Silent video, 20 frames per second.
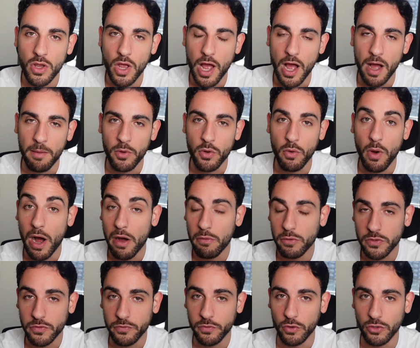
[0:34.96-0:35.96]
um, who I
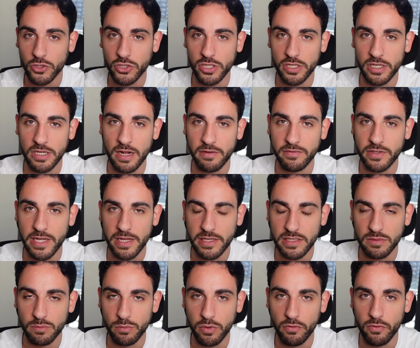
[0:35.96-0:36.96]
was fortunate enough to get
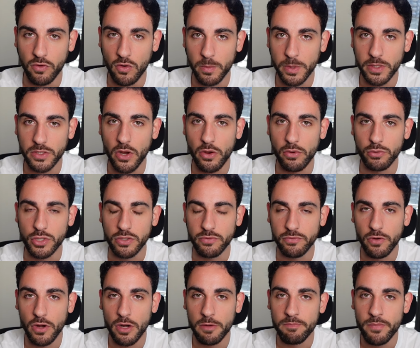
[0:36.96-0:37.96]
some performance coaching
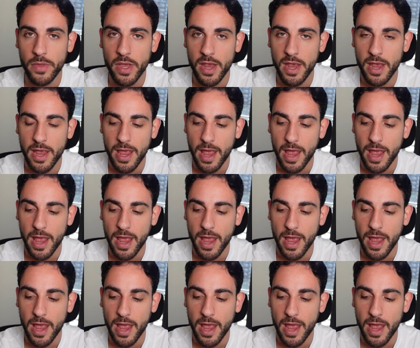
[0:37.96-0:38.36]
from.